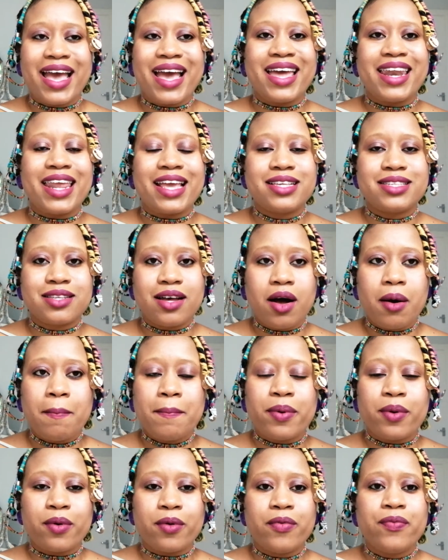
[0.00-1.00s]
An
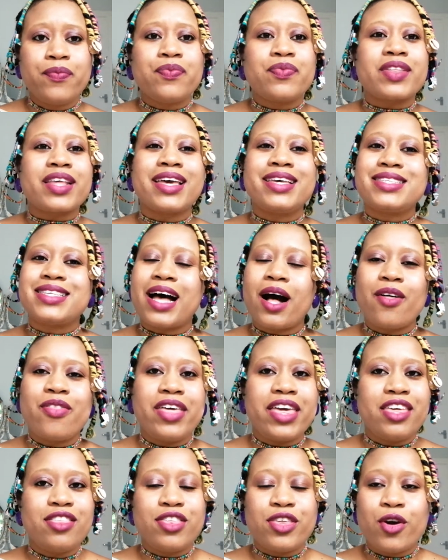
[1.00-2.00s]
example is how
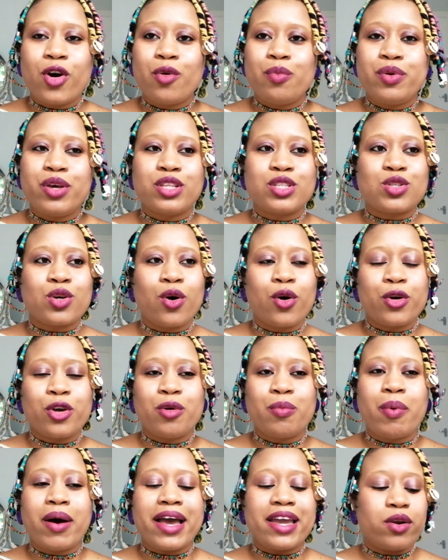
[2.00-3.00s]
the Ethiopians
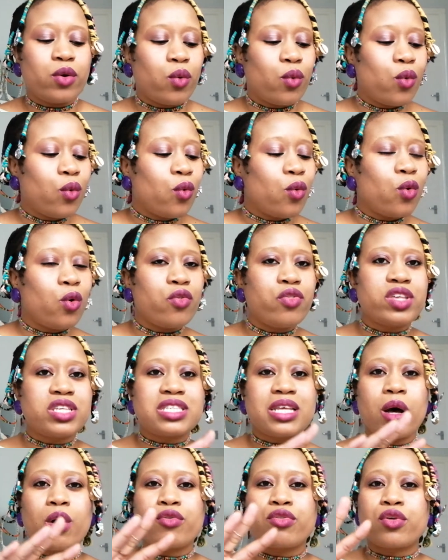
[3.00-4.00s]
occupied all the
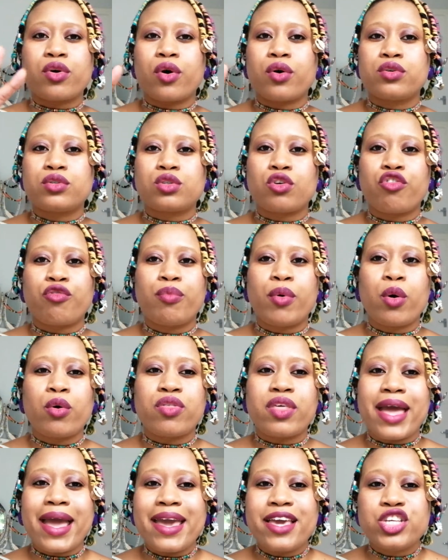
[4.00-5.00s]
south coast of
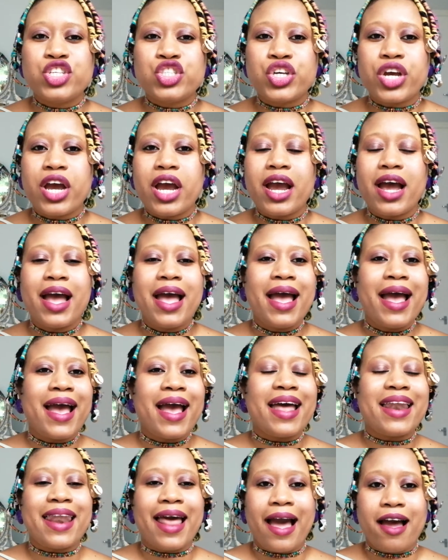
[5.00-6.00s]
both Asia
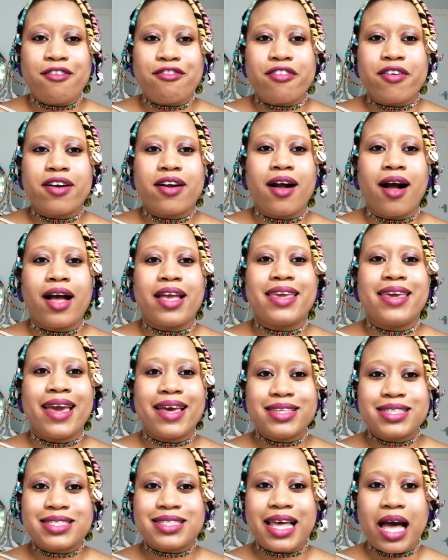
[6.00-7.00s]
and Africa.
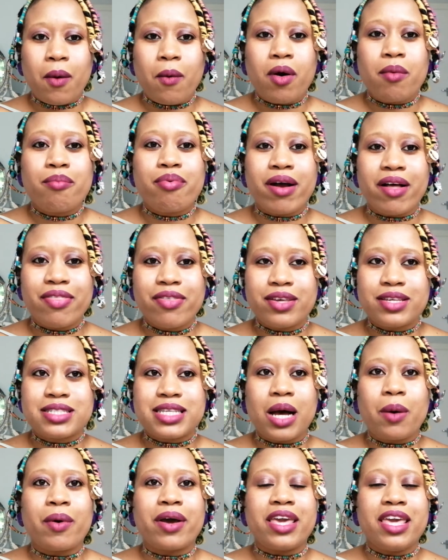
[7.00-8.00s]
Yes, our brothers,
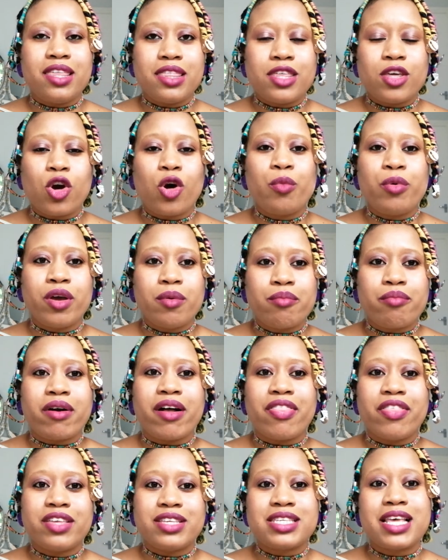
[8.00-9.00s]
our Ethiopian
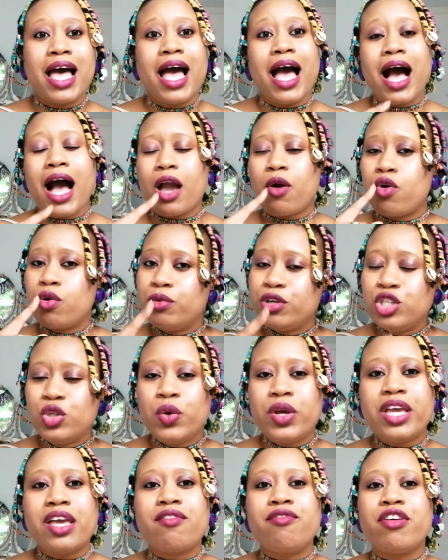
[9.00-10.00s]
brothers. I will be
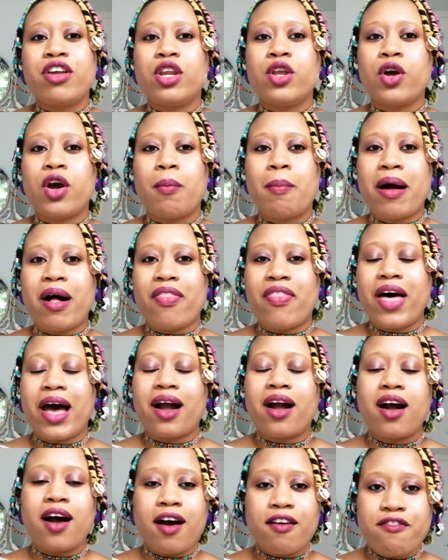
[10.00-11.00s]
doing a video about
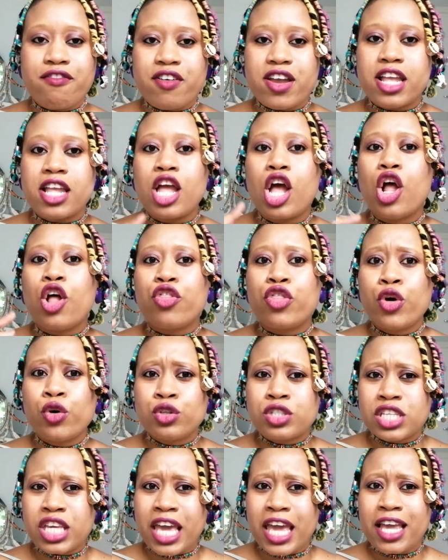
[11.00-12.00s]
that, covering
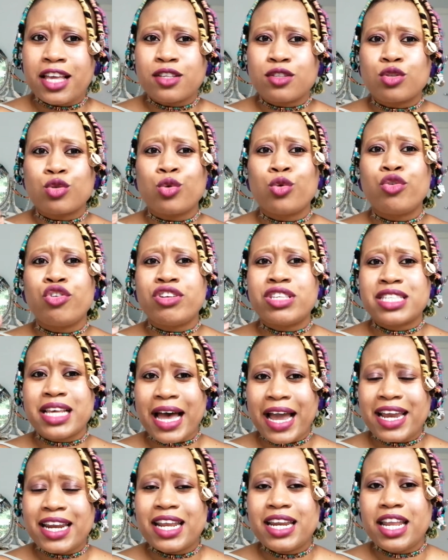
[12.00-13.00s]
those kings who
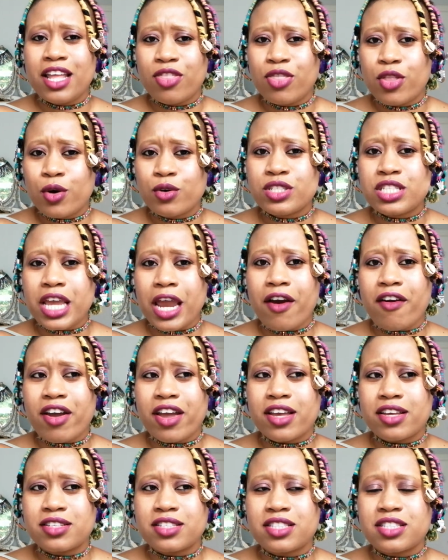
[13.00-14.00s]
resided in those
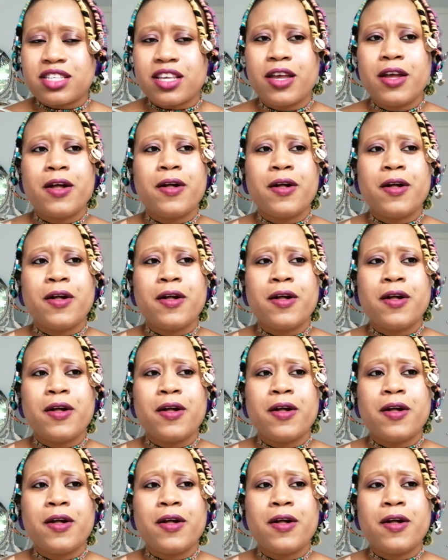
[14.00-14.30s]
areas.